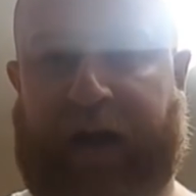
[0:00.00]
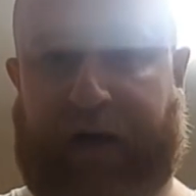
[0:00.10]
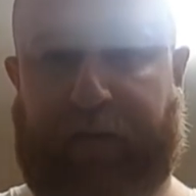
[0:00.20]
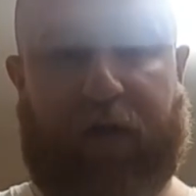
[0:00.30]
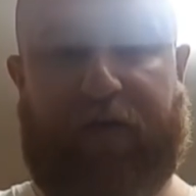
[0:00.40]

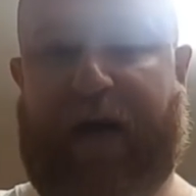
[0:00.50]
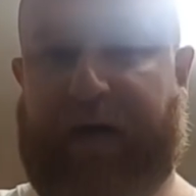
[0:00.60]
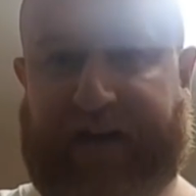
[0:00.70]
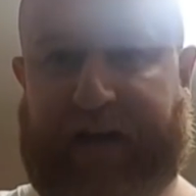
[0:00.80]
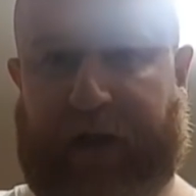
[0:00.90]
wanted, but they're
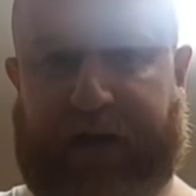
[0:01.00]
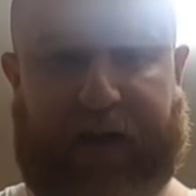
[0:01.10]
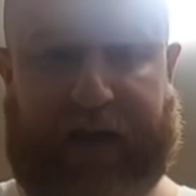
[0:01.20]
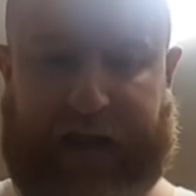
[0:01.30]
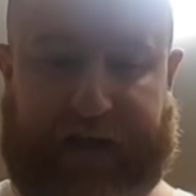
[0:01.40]
very similar
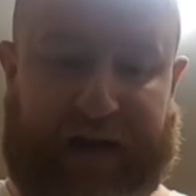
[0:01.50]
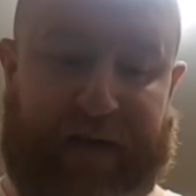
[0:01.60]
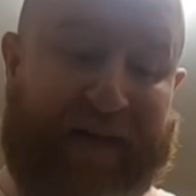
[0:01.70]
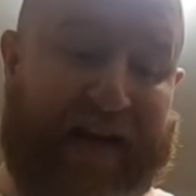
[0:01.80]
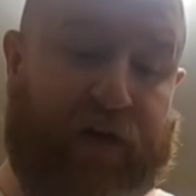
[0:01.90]
to these.
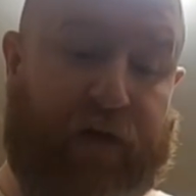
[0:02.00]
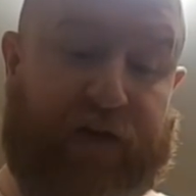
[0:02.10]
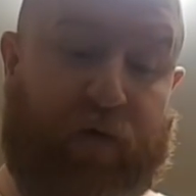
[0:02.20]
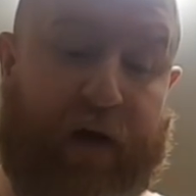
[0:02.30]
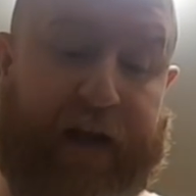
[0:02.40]
So
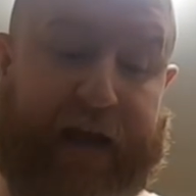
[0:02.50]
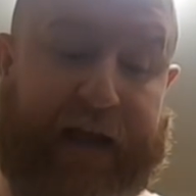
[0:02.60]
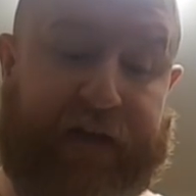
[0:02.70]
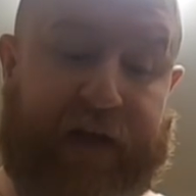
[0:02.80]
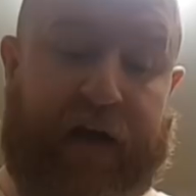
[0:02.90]
this one
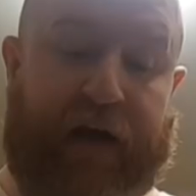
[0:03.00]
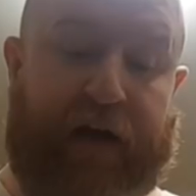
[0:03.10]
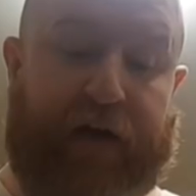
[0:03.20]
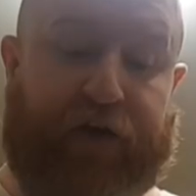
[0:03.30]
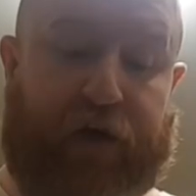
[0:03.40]
is
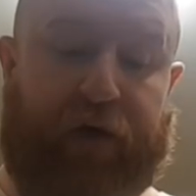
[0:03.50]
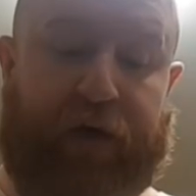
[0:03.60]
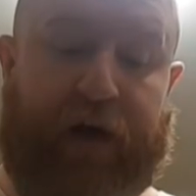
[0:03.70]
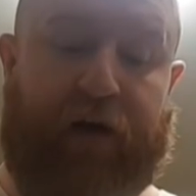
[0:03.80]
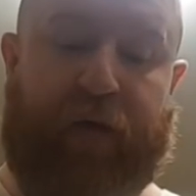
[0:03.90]

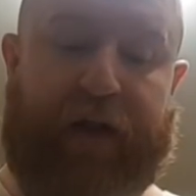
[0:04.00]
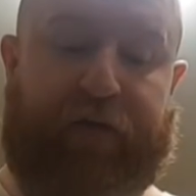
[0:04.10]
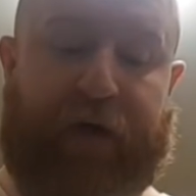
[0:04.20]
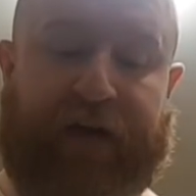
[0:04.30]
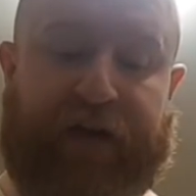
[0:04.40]
tuna with
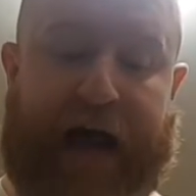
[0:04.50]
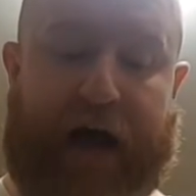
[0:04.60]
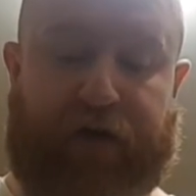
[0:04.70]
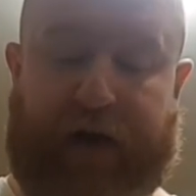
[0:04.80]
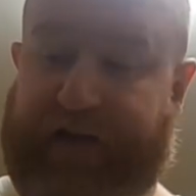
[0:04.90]
a French
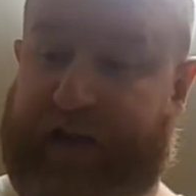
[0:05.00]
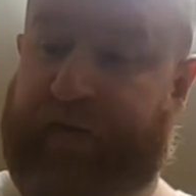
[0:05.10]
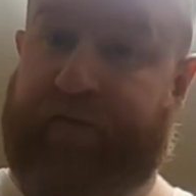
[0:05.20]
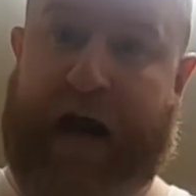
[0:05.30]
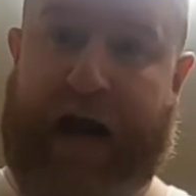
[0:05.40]
style
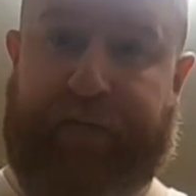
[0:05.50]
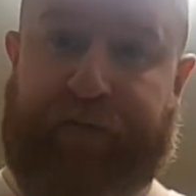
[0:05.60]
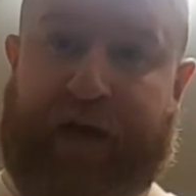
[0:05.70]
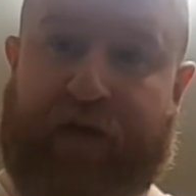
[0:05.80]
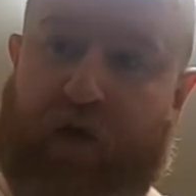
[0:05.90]
dressing,
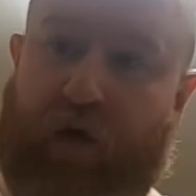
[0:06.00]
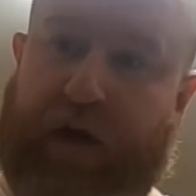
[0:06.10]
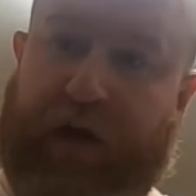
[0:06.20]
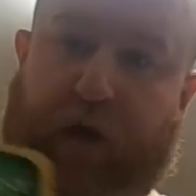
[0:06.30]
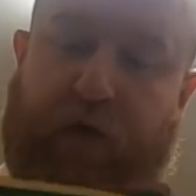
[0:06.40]
right? So
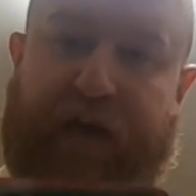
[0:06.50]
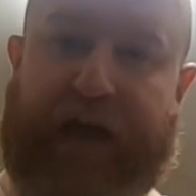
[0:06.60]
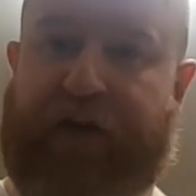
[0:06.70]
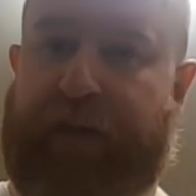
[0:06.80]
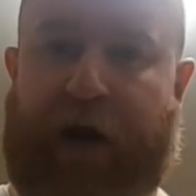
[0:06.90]
you use
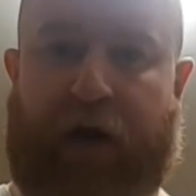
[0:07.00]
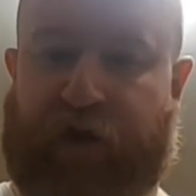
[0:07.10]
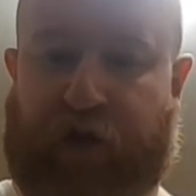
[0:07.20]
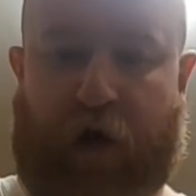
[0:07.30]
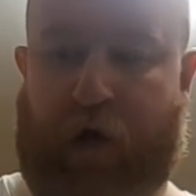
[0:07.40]
this, you can put it
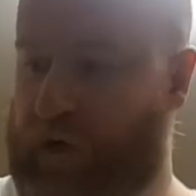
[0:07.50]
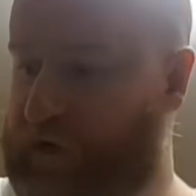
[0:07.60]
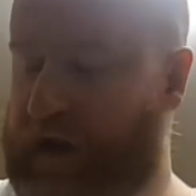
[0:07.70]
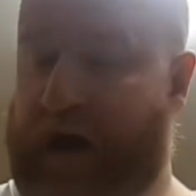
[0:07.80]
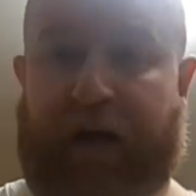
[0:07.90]
on
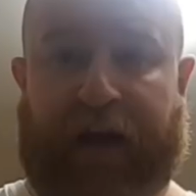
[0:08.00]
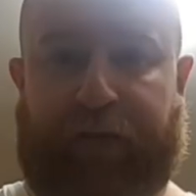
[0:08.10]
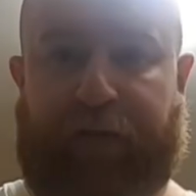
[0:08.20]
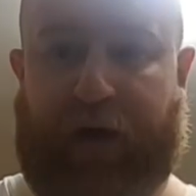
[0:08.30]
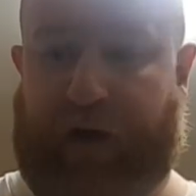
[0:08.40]
toast, you can